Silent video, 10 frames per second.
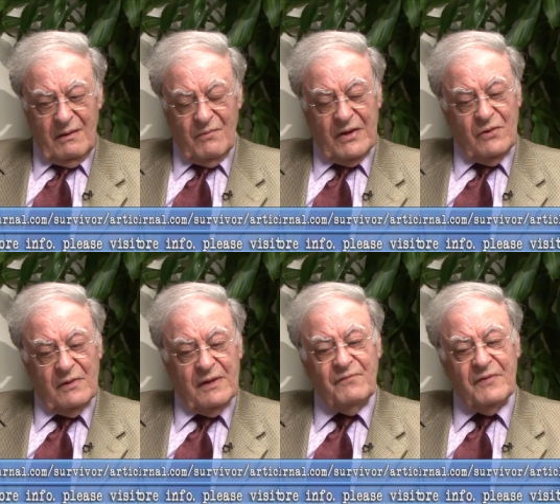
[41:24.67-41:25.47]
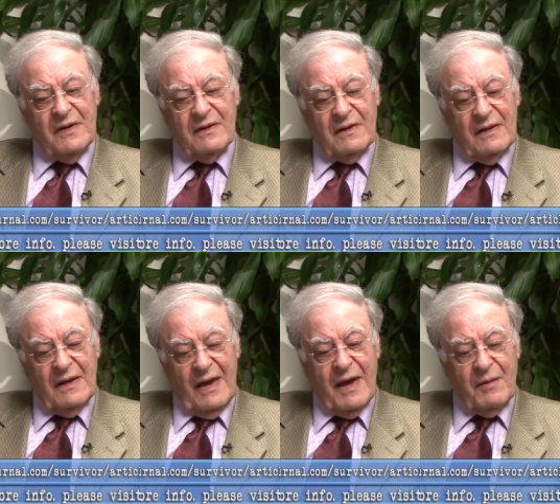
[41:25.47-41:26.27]
When you live in a
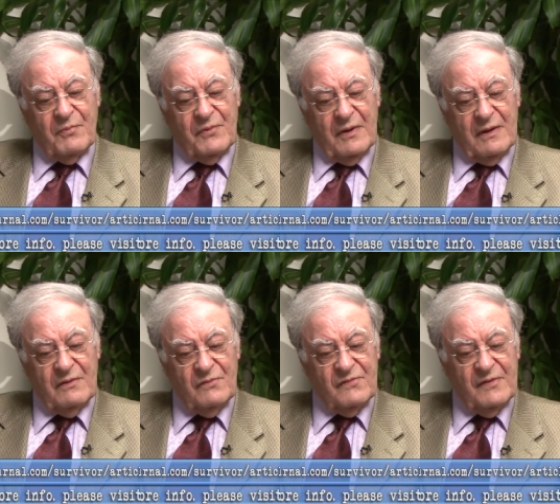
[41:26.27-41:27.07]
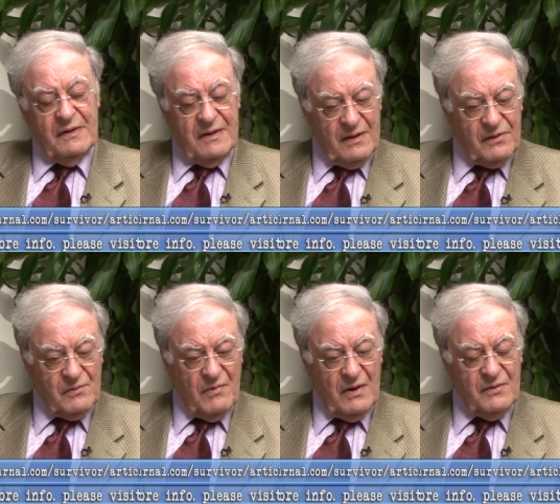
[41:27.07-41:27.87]
camp and you see death
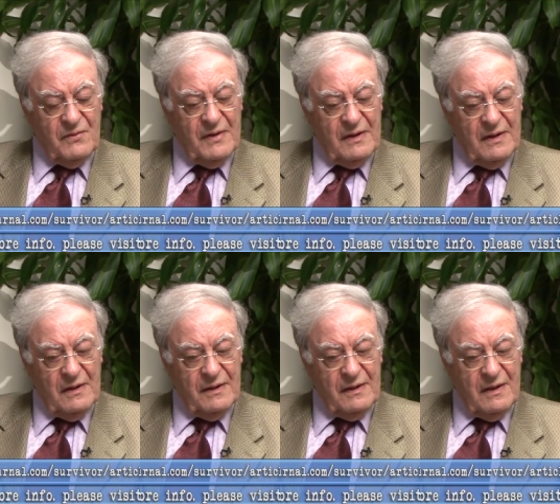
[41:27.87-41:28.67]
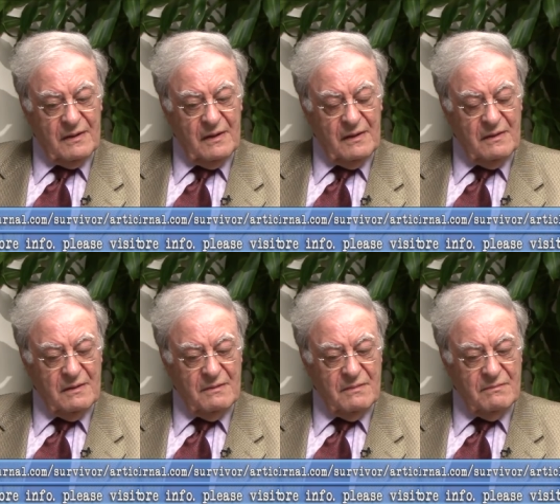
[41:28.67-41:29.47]
around you and killing and the
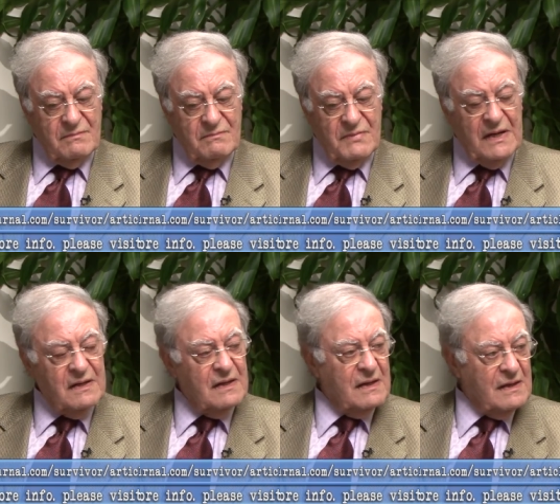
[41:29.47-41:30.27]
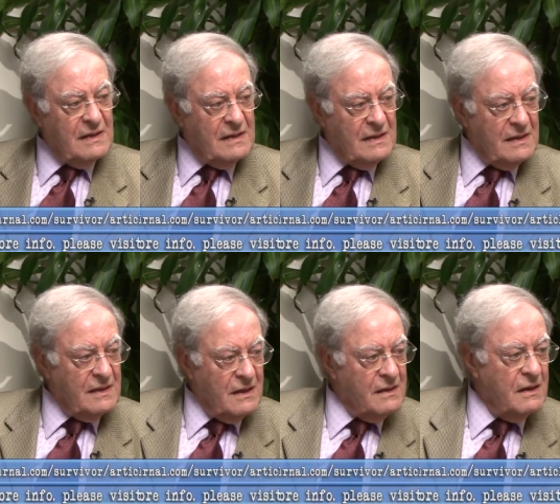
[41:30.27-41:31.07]
meaning,
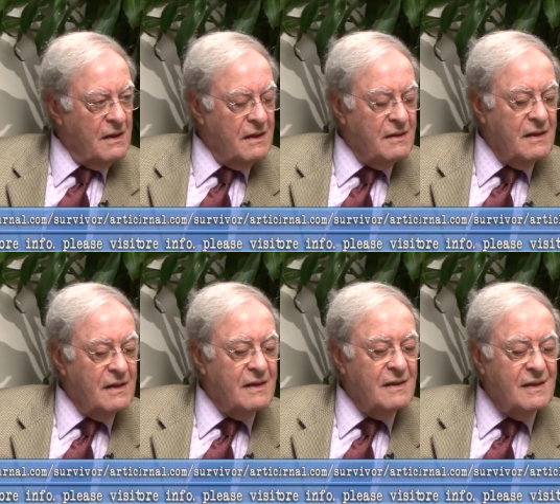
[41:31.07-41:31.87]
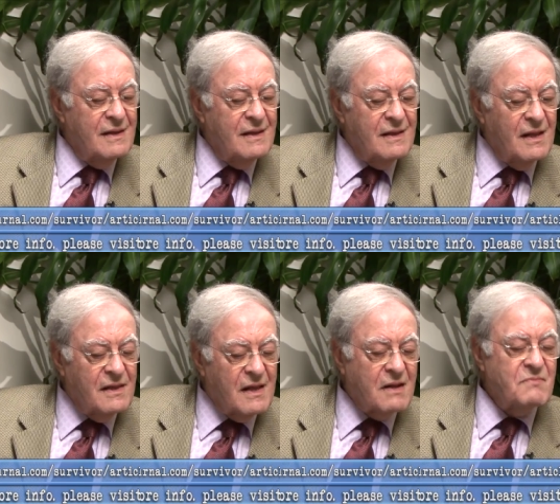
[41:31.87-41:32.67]
the, the
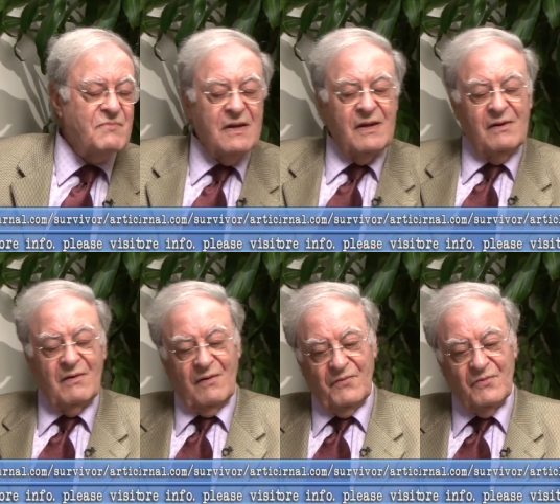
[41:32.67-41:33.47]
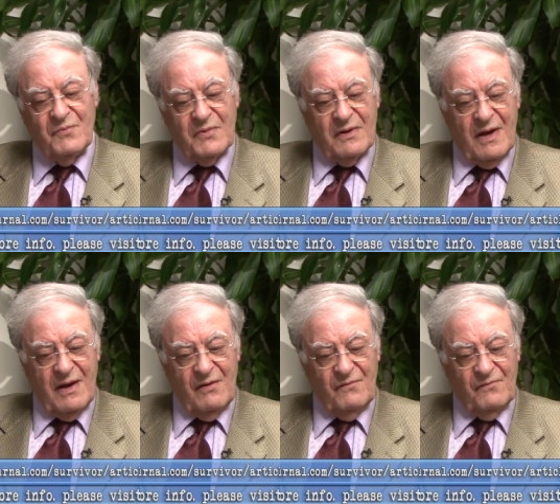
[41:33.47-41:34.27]
non meaning of human
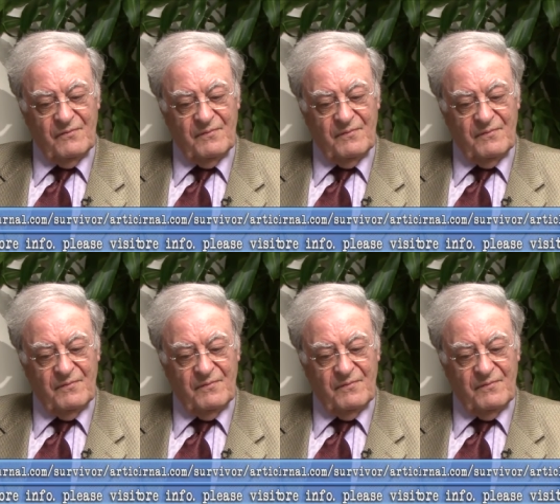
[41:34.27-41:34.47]
life,